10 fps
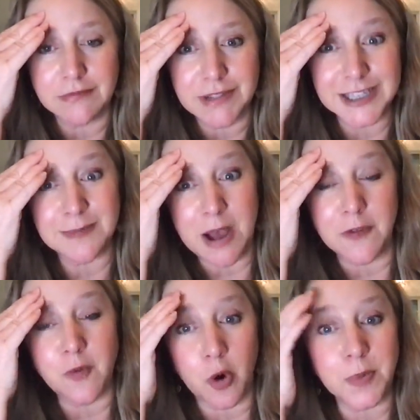that's about
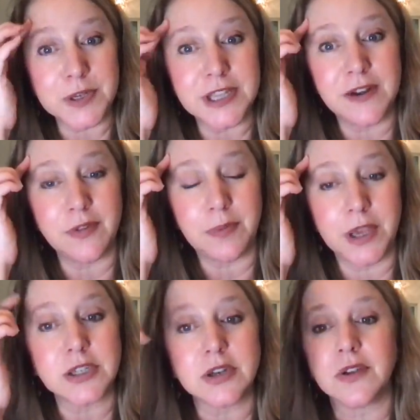4% of the
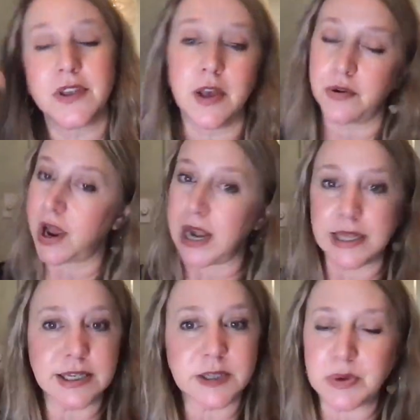picture the other
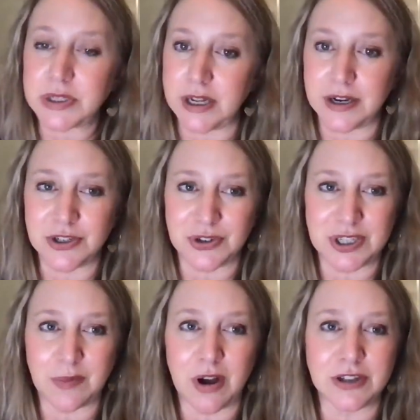96% is your
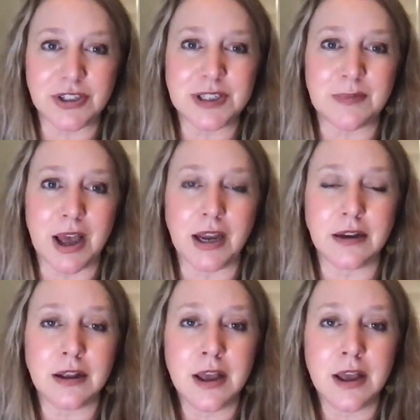subconscious mind